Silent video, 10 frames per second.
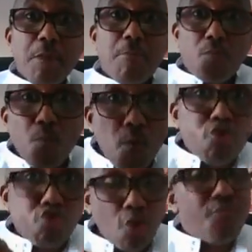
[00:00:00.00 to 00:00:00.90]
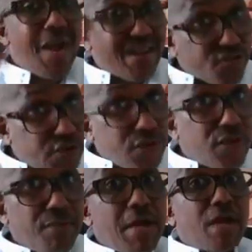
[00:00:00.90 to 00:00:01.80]
but most of my
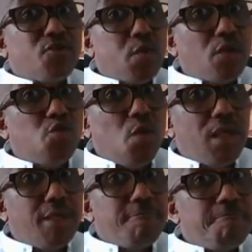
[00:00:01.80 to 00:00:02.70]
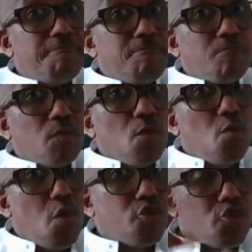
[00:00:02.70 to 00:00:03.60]
criticism actually
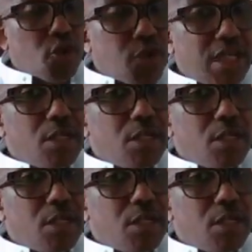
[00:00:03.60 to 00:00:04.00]
was not in